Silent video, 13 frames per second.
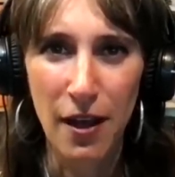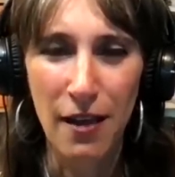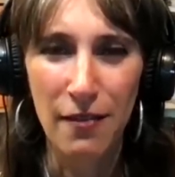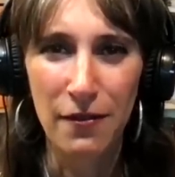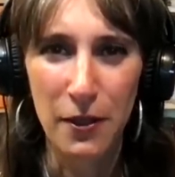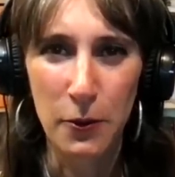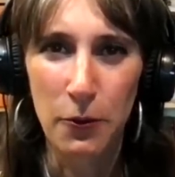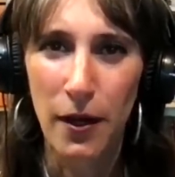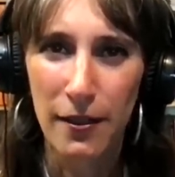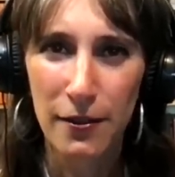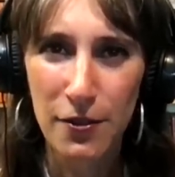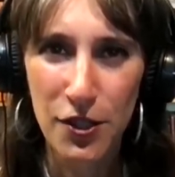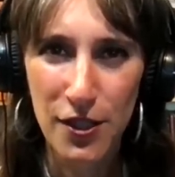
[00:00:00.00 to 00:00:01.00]

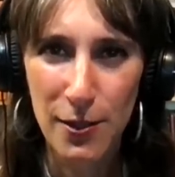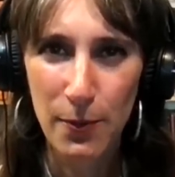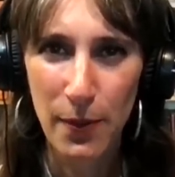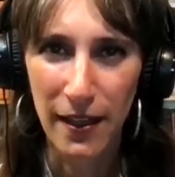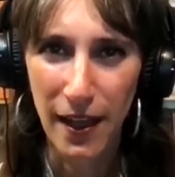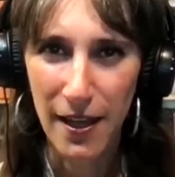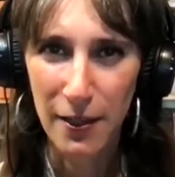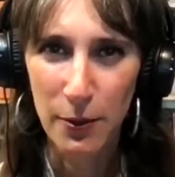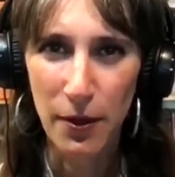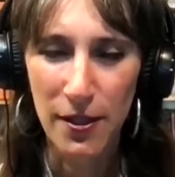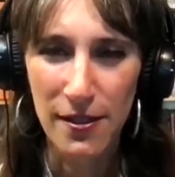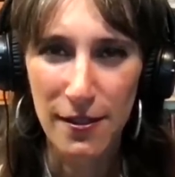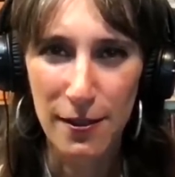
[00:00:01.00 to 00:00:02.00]
everyone to just spend eight
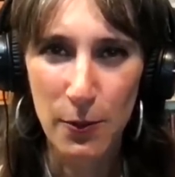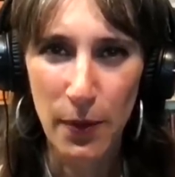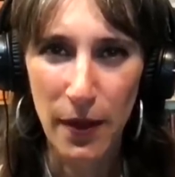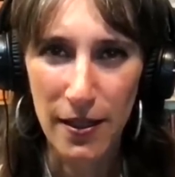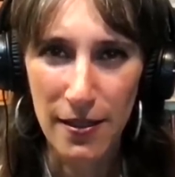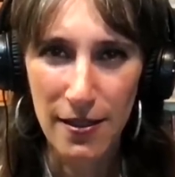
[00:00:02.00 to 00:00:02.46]
months in space.